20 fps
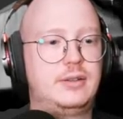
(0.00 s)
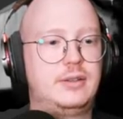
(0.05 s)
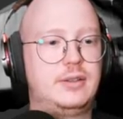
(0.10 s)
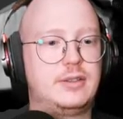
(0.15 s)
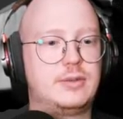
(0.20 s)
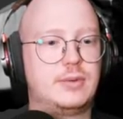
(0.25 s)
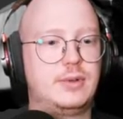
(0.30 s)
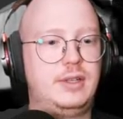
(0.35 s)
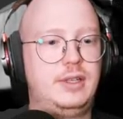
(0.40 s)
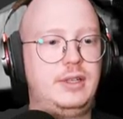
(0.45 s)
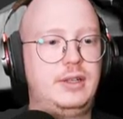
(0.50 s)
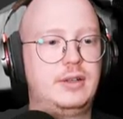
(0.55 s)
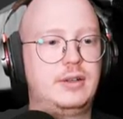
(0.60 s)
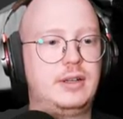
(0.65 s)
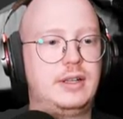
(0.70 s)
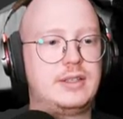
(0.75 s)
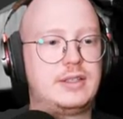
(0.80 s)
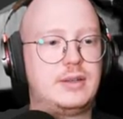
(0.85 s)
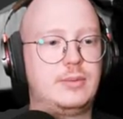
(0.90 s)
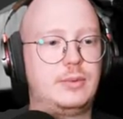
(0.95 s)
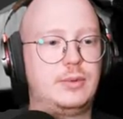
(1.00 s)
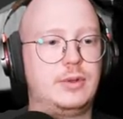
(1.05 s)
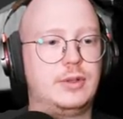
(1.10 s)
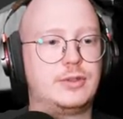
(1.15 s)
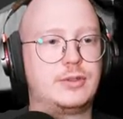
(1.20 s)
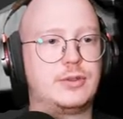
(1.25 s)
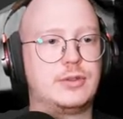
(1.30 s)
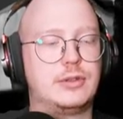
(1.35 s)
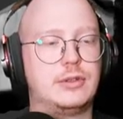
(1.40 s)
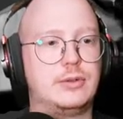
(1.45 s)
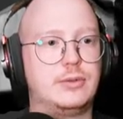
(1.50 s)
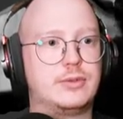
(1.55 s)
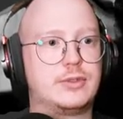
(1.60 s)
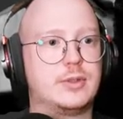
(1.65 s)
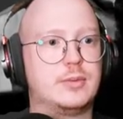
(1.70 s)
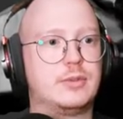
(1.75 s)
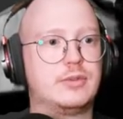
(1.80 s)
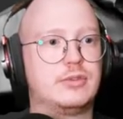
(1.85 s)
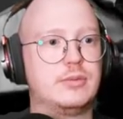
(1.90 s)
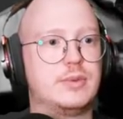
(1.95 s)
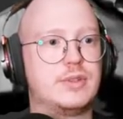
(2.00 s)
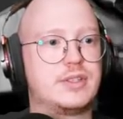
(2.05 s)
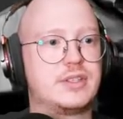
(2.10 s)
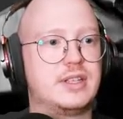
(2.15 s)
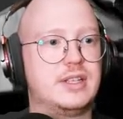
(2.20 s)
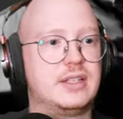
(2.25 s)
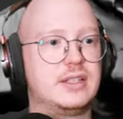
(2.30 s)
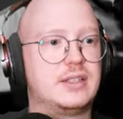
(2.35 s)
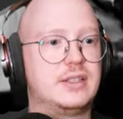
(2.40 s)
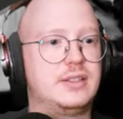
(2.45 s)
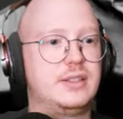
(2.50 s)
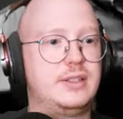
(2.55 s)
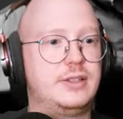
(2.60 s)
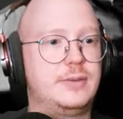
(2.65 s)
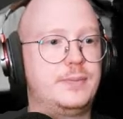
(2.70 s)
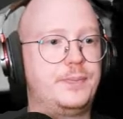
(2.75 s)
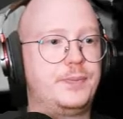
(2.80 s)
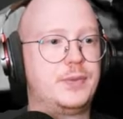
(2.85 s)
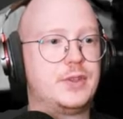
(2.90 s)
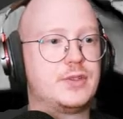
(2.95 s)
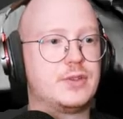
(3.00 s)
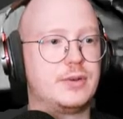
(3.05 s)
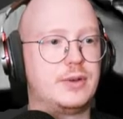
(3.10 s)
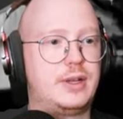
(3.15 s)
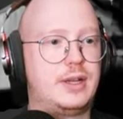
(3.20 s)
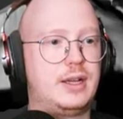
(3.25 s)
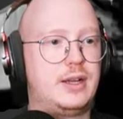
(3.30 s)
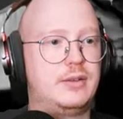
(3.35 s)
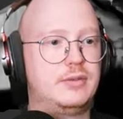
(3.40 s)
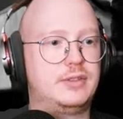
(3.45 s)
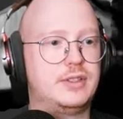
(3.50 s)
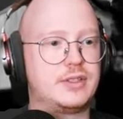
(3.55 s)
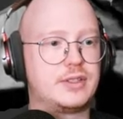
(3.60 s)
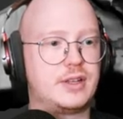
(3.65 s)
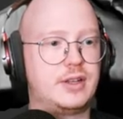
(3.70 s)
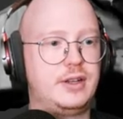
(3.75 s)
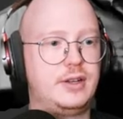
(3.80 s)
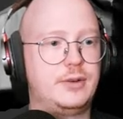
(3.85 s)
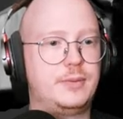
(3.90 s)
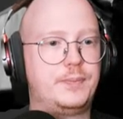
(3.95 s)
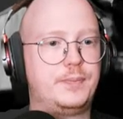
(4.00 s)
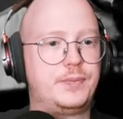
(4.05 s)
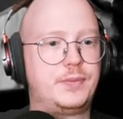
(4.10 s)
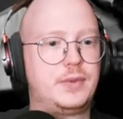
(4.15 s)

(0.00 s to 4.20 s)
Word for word: this one here. Let's say we should load something from the skin kit here. So I have this guy here.